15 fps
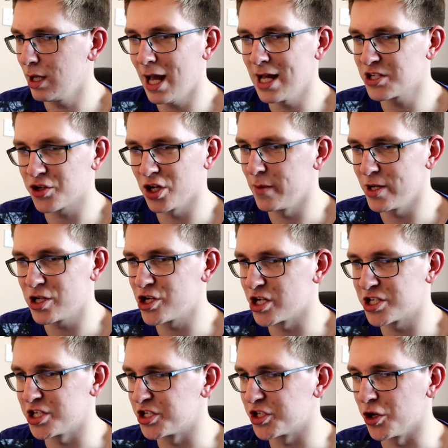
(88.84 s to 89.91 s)
It's going to be
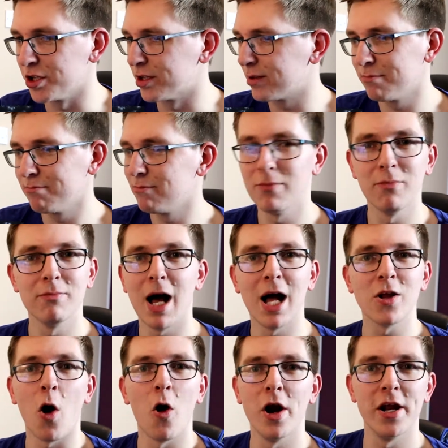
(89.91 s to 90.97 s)
just as good.
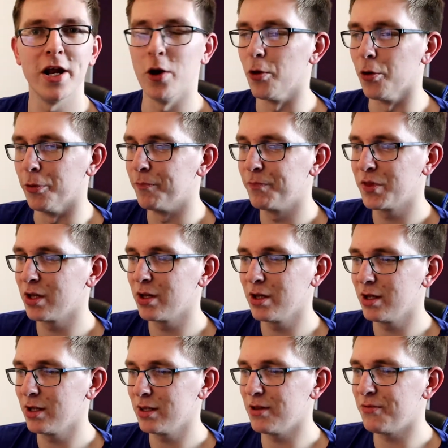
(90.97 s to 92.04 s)
I already know.
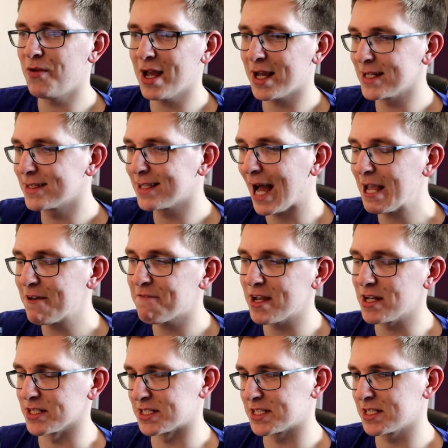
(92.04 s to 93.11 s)
The feckin' TIE
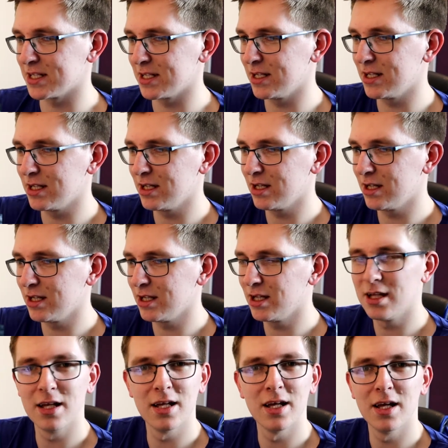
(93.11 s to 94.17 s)
fighters.
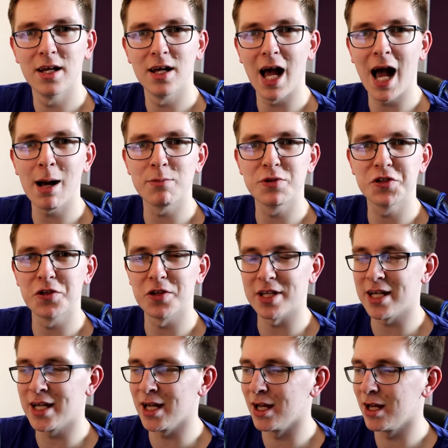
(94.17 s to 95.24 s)

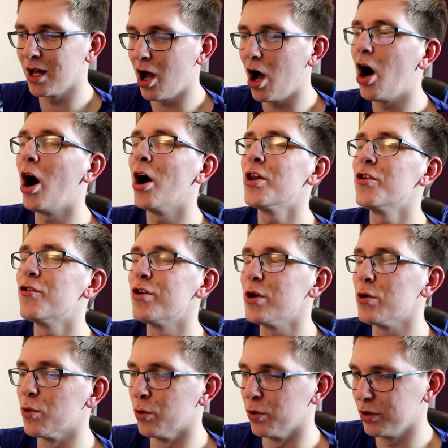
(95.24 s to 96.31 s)
Absolutely
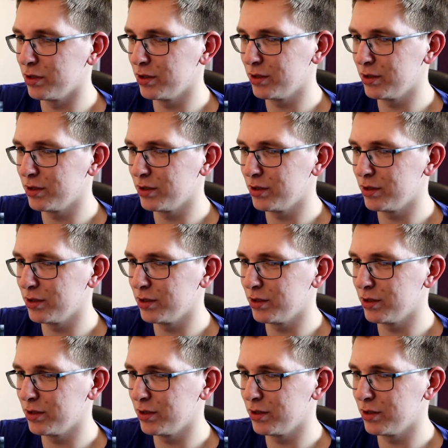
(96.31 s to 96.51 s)
unreal.